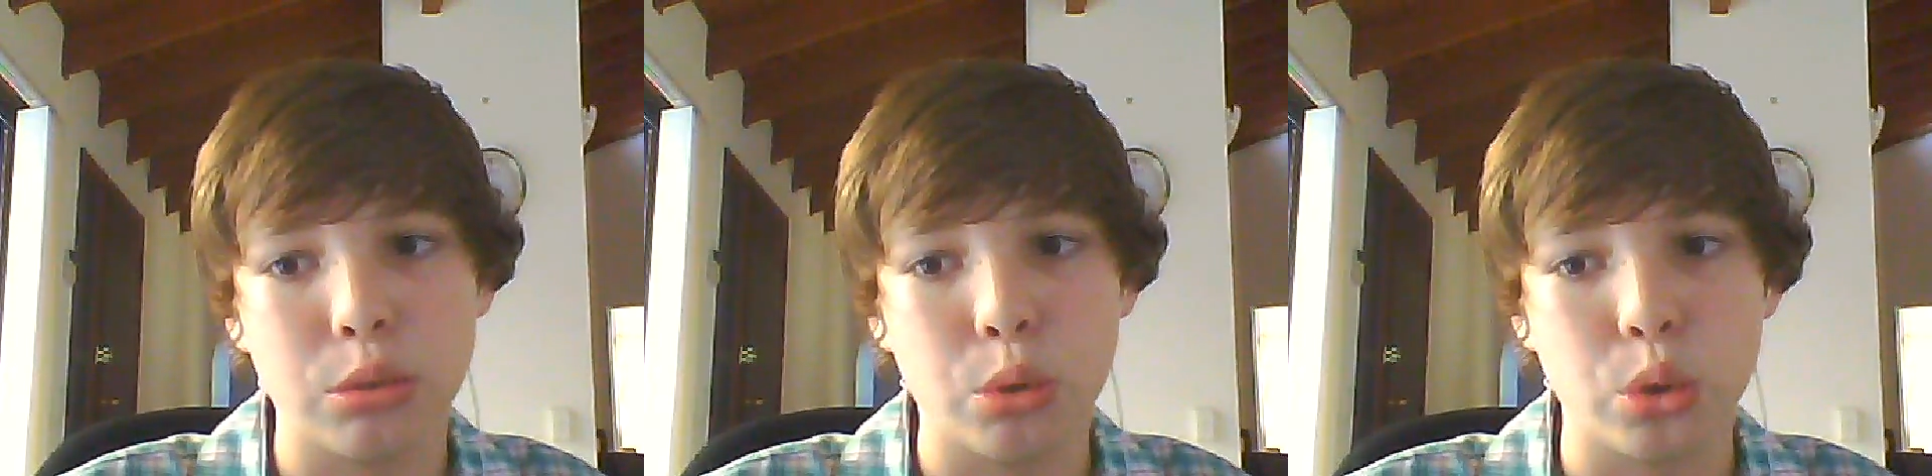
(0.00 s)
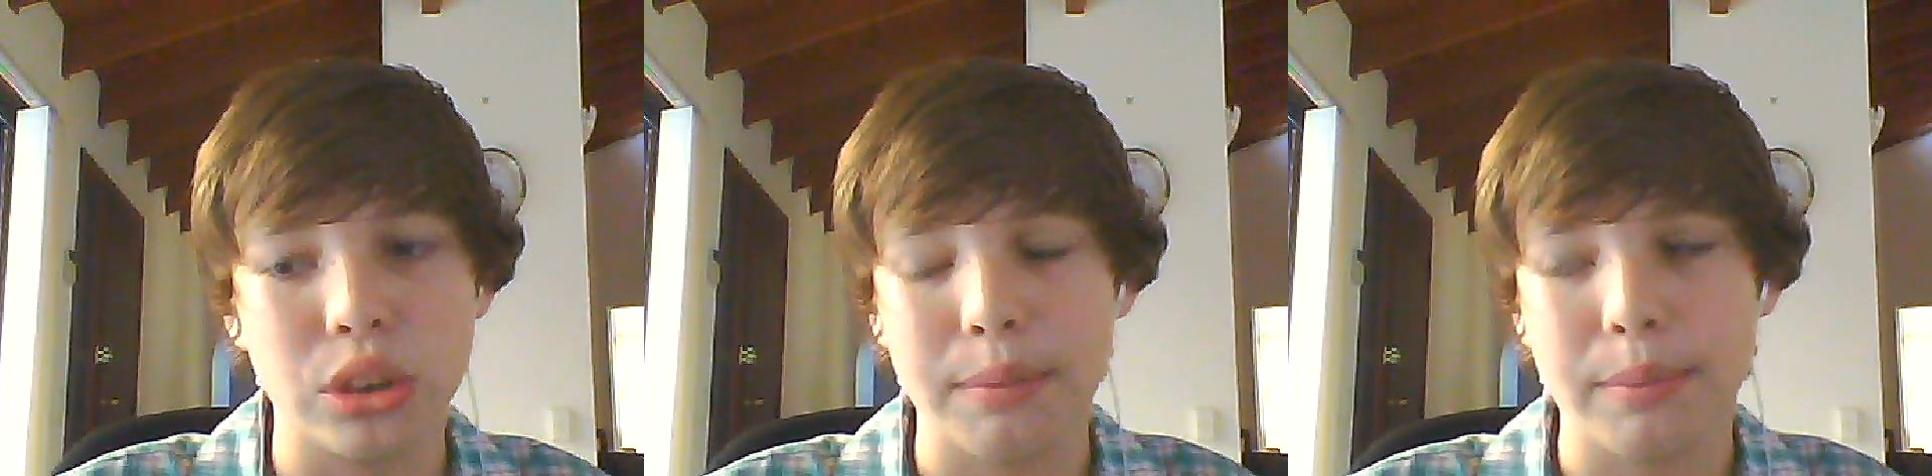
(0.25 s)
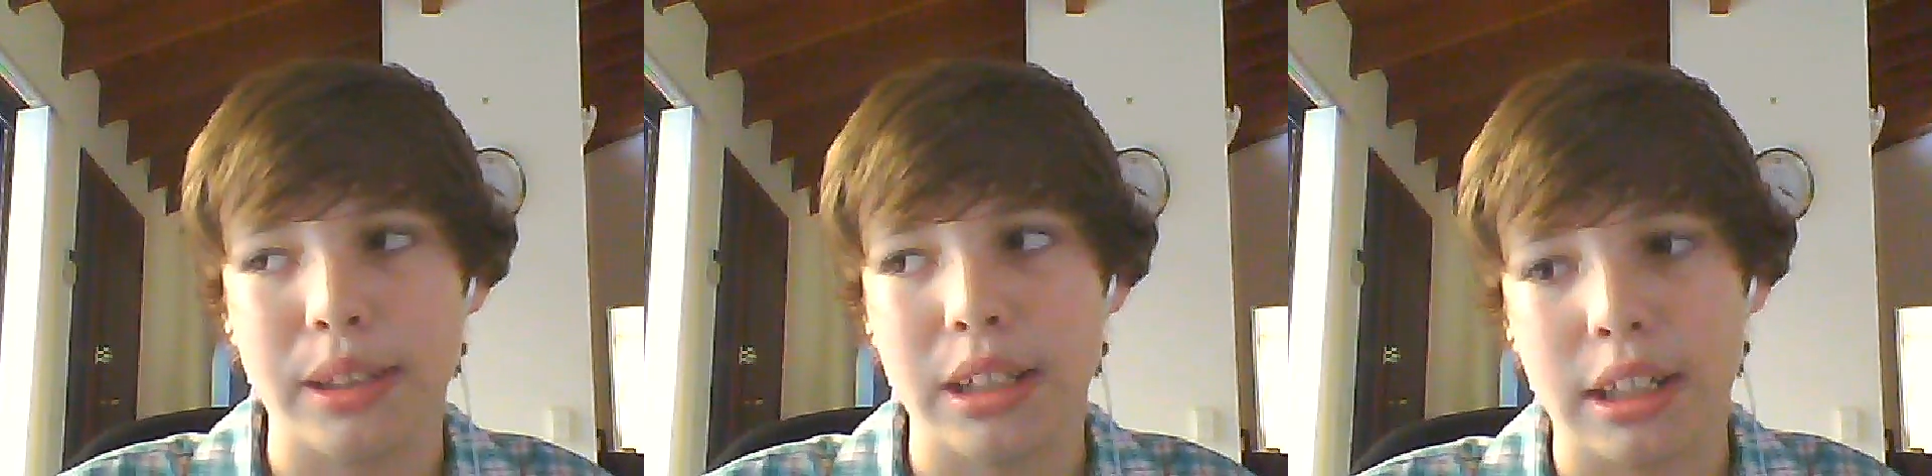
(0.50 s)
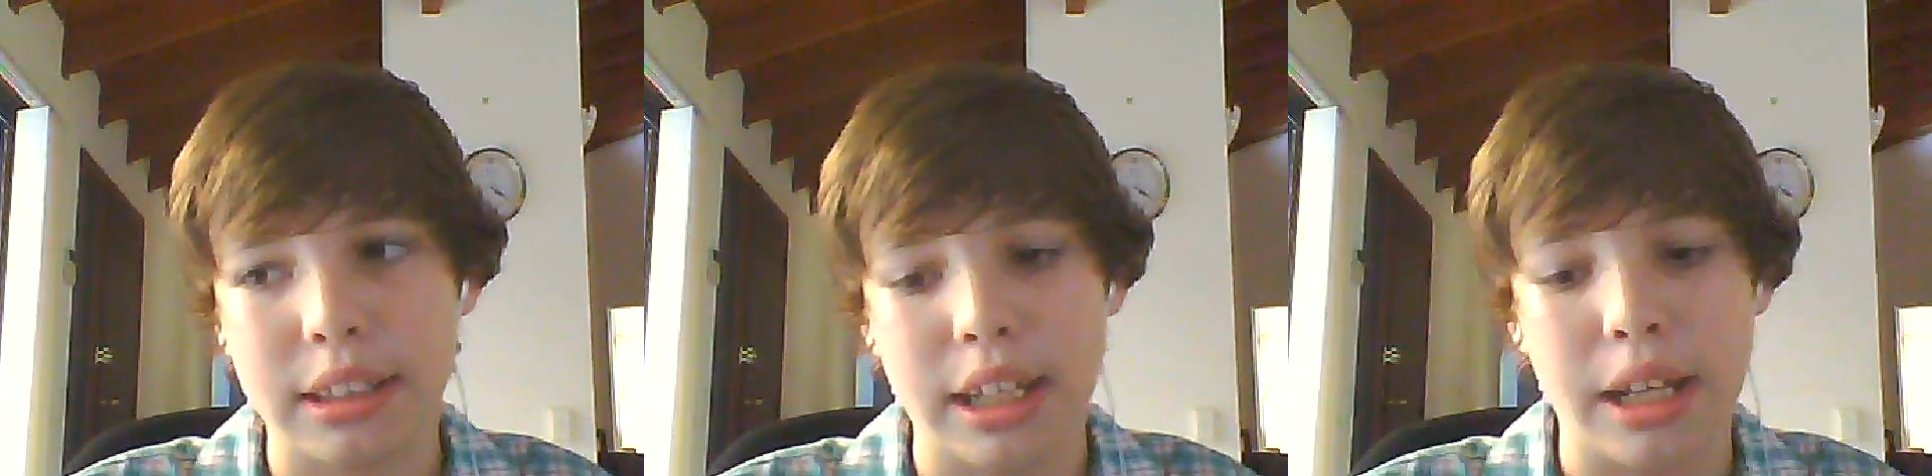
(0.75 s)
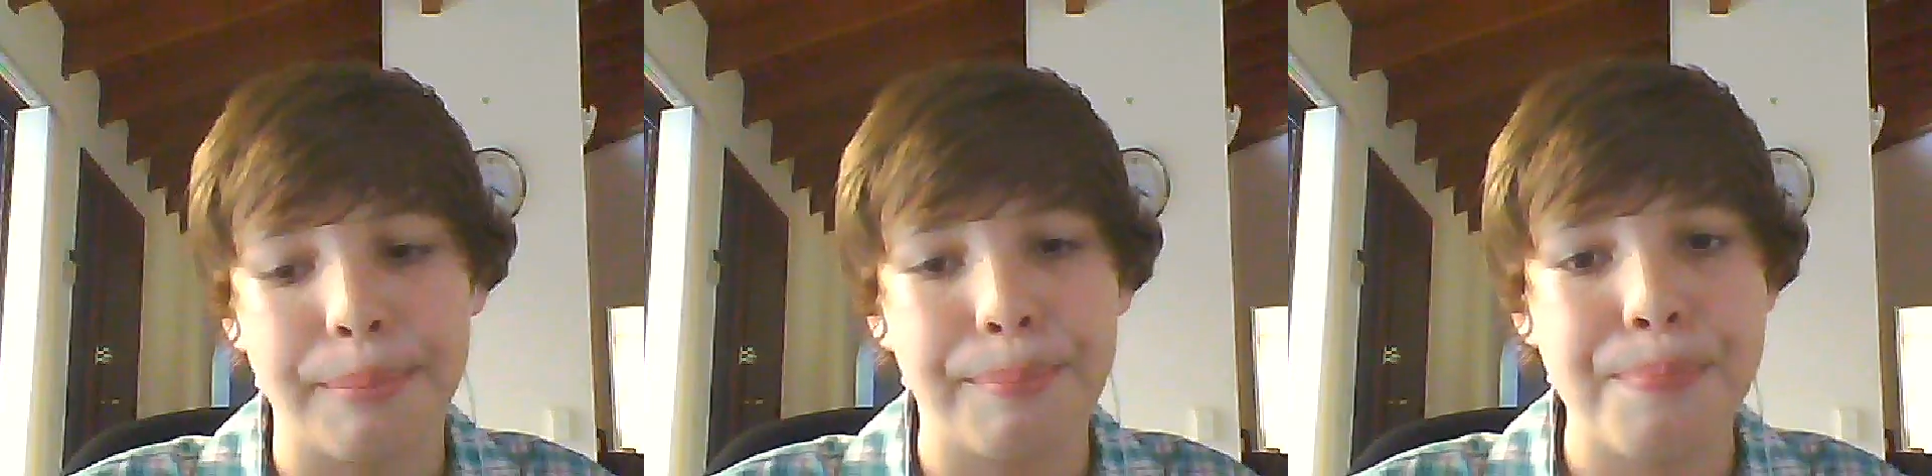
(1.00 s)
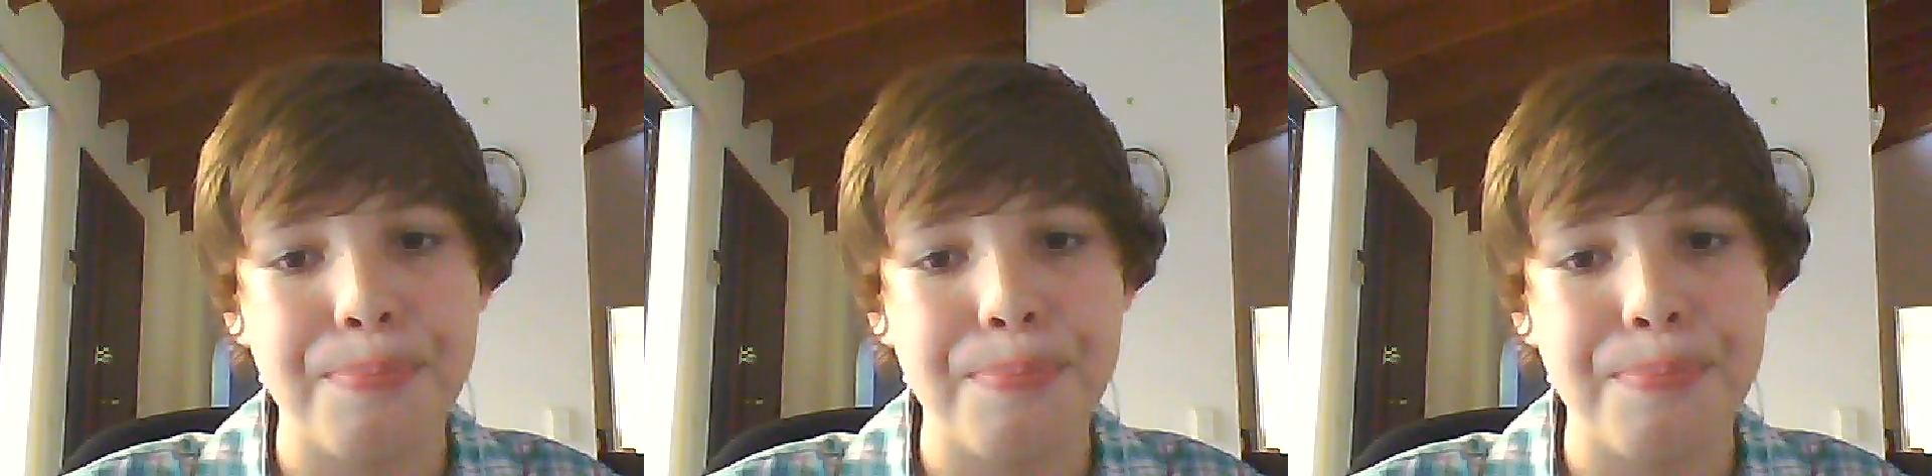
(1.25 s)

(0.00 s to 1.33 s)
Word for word: or something like that.